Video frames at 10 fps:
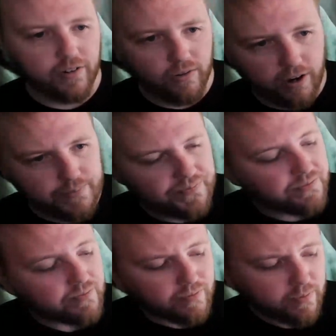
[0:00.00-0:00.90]
right?
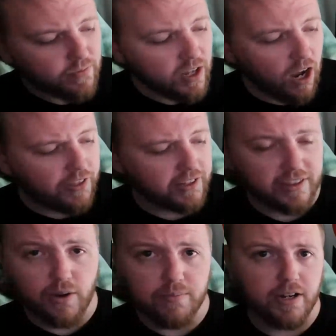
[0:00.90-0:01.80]
I think
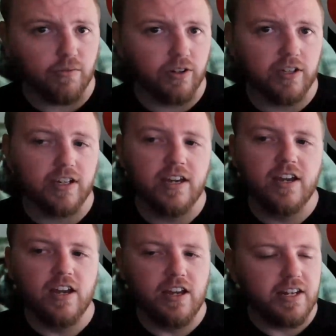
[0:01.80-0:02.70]
that would be a really
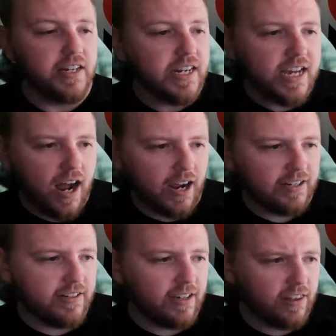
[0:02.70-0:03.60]
neat
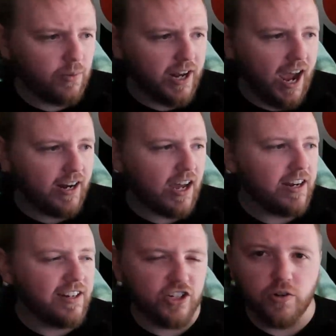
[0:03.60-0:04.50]
idea that would add an
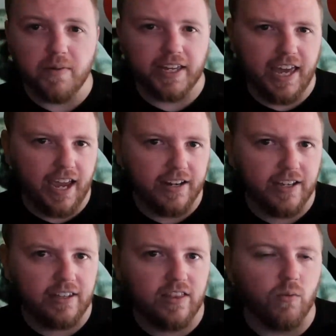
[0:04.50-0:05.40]
additional
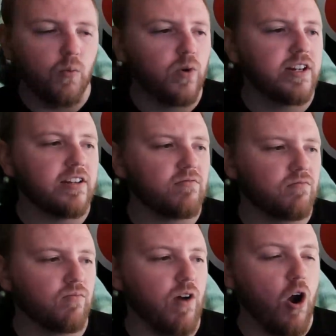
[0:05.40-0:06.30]
mechanic that wouldn't
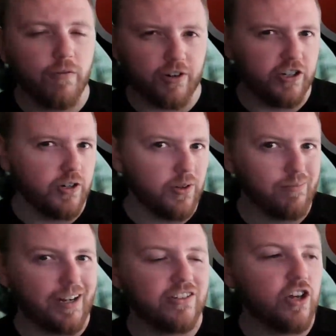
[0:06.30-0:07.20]
overdo it
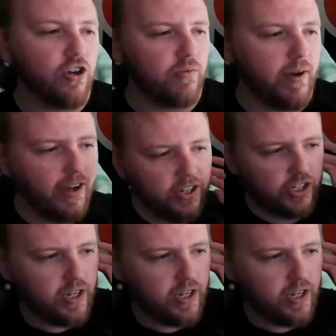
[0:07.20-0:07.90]
by too much.